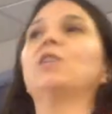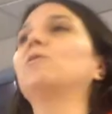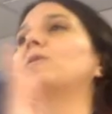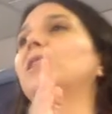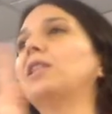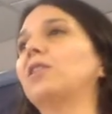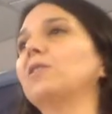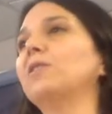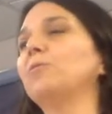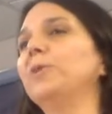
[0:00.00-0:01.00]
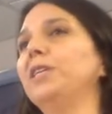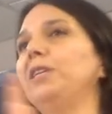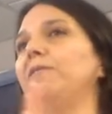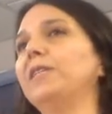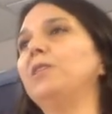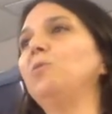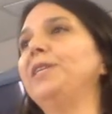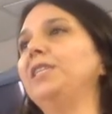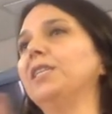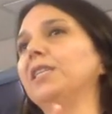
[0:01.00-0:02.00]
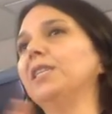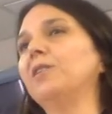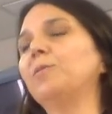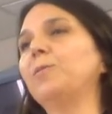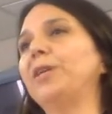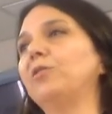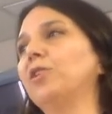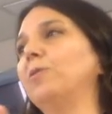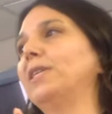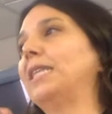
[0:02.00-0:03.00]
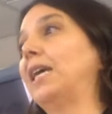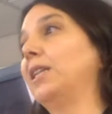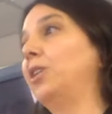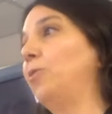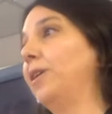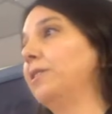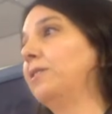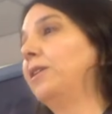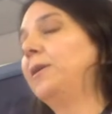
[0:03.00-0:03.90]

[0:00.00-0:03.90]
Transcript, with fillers: So there's a really fuzzy region. We don't know exactly what.